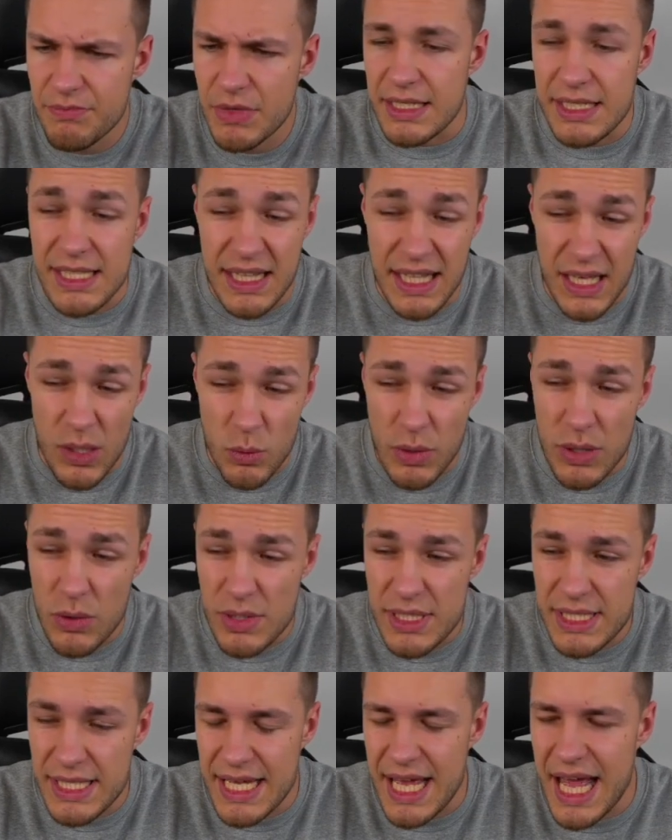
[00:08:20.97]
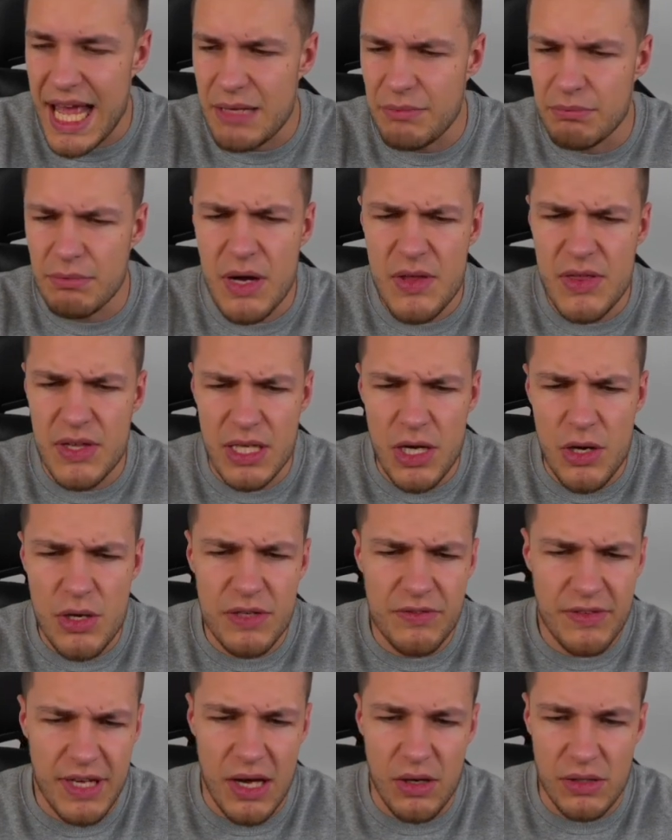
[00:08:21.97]
He said they will see a
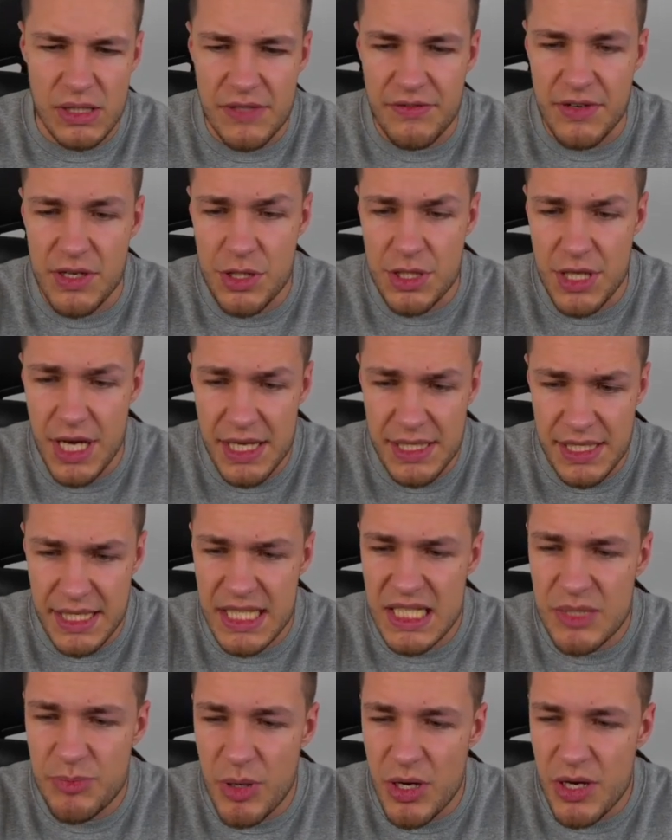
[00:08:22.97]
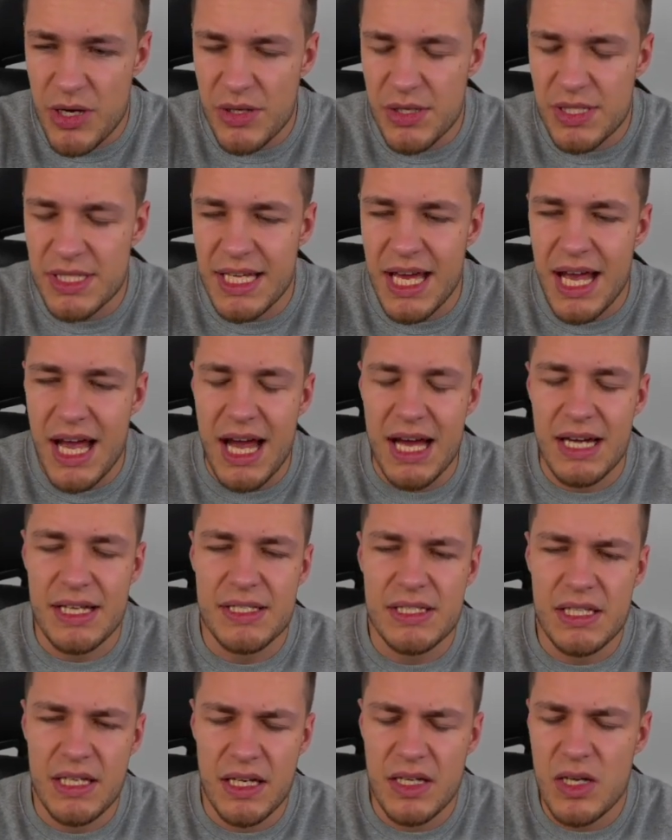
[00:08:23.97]
motherload of counterfeit shares exposed and
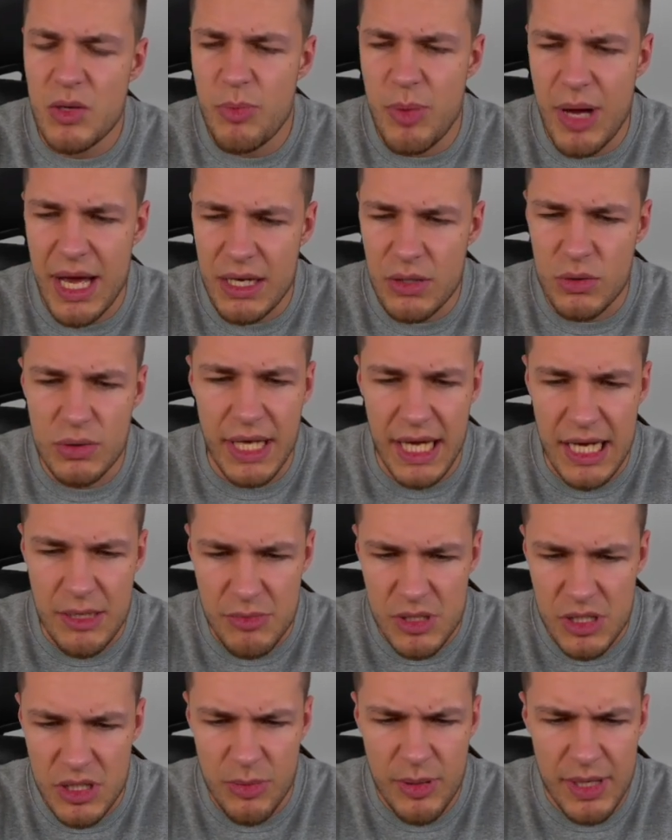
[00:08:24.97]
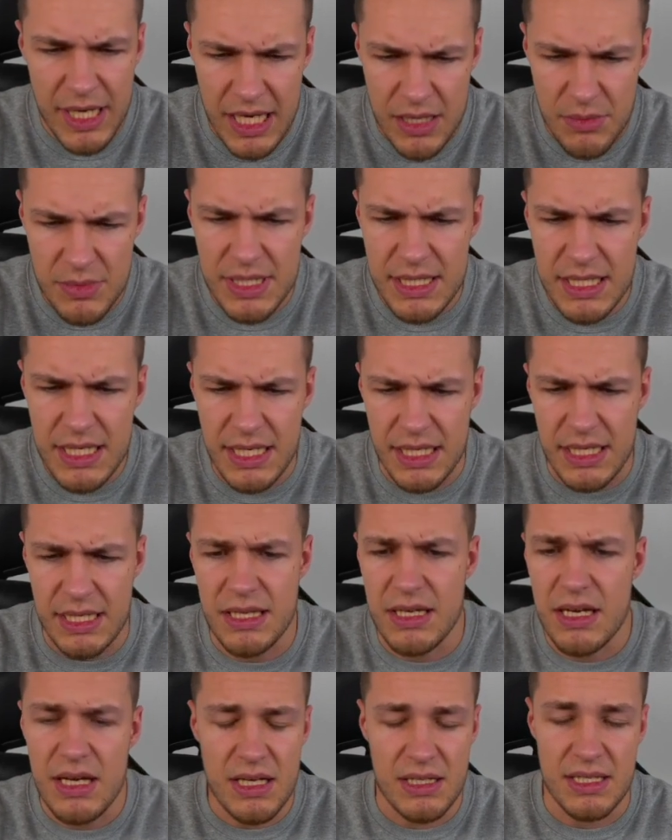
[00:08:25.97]
it's gonna pale GameStop and AMC.